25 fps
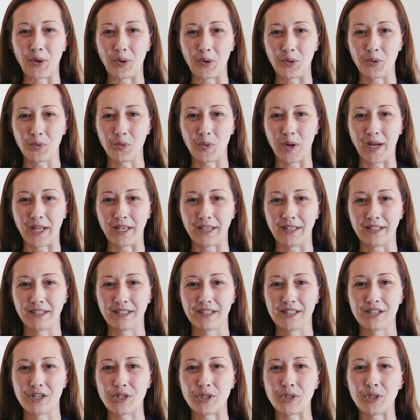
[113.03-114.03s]

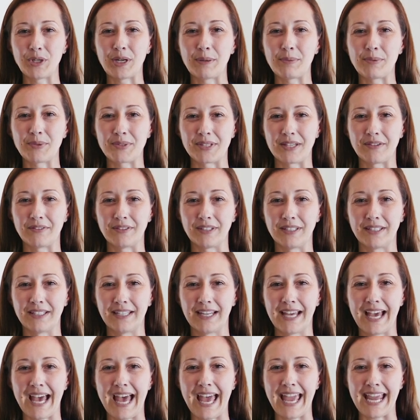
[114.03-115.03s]
01
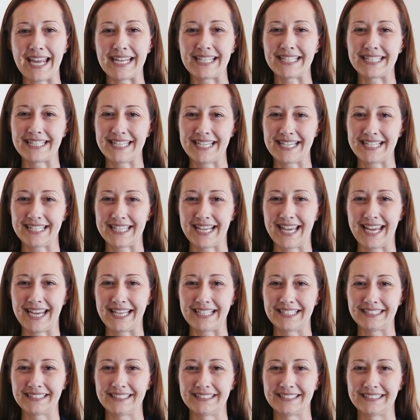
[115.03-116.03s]
277
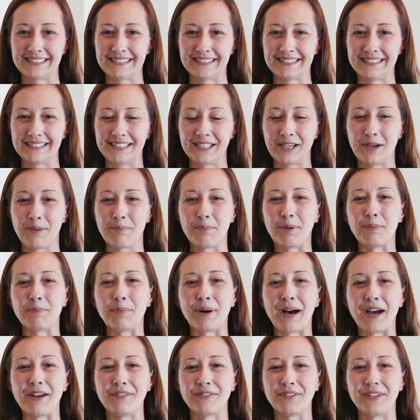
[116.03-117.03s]
868.
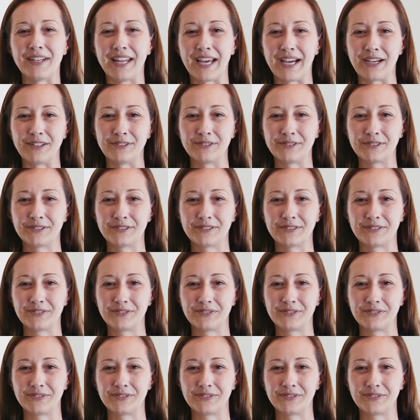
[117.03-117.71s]
But bye for now.